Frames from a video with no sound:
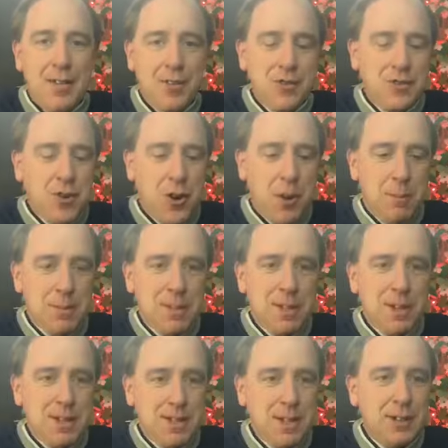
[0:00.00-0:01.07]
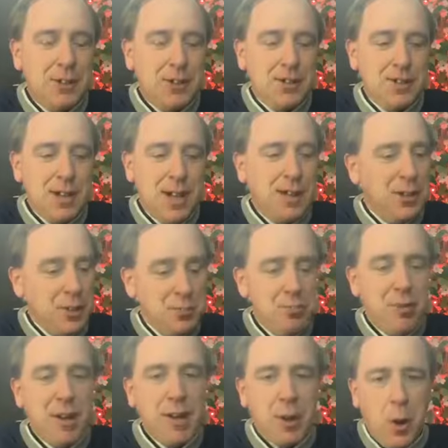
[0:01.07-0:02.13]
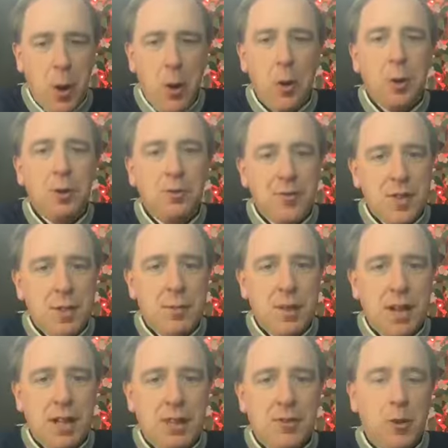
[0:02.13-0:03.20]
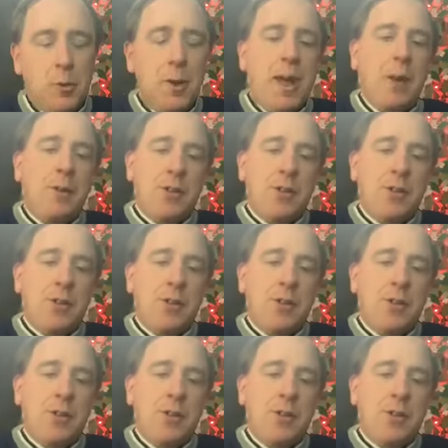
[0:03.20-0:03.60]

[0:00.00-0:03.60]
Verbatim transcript: the germs because it looks uh, it looks pretty cold for the middle of the week.